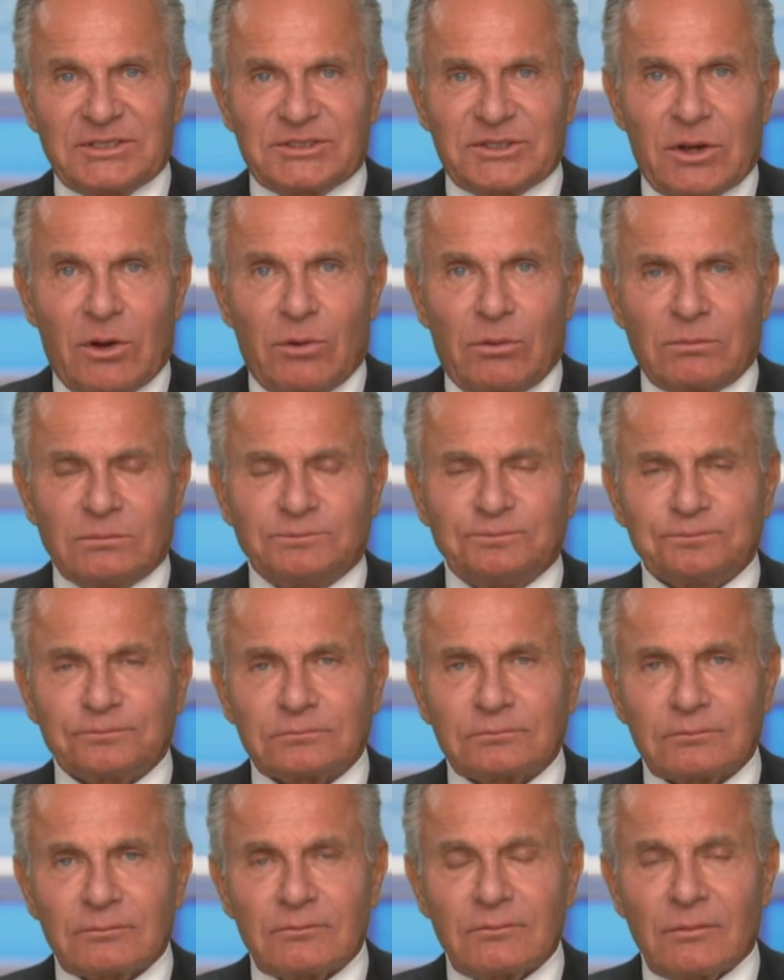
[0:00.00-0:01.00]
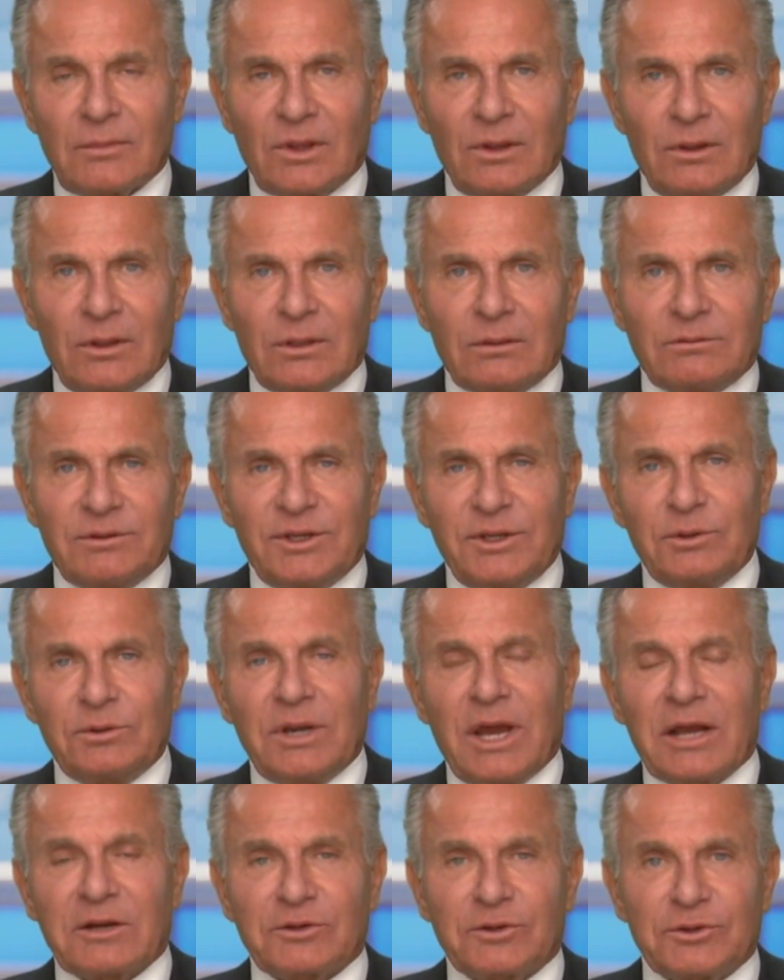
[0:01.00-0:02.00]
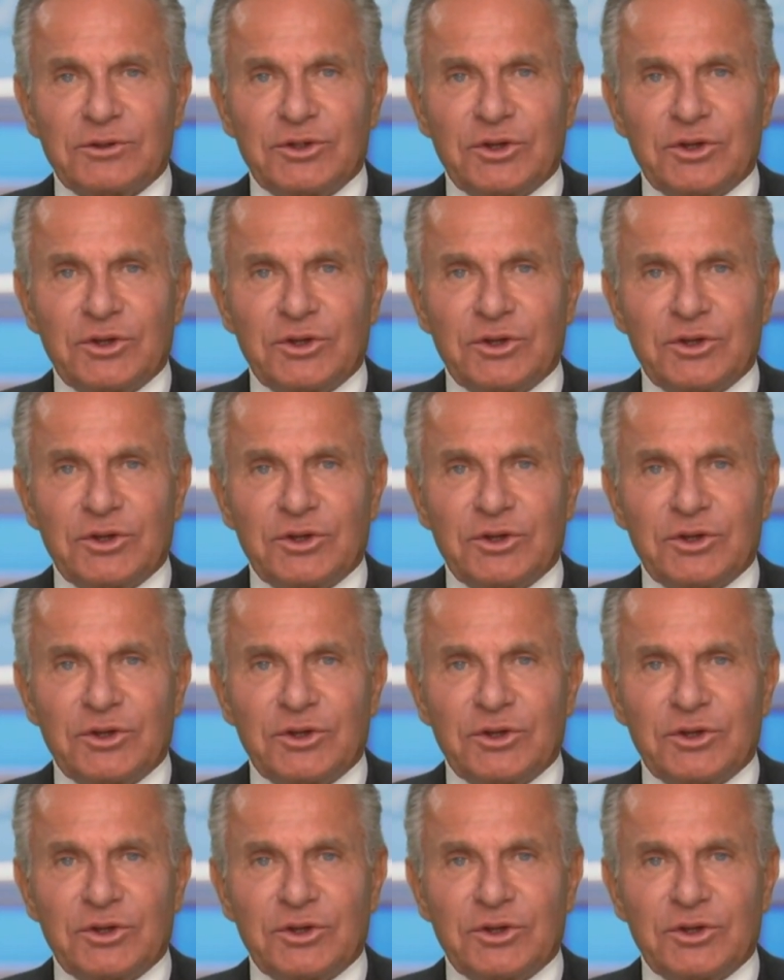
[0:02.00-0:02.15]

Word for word: So to you, Dr.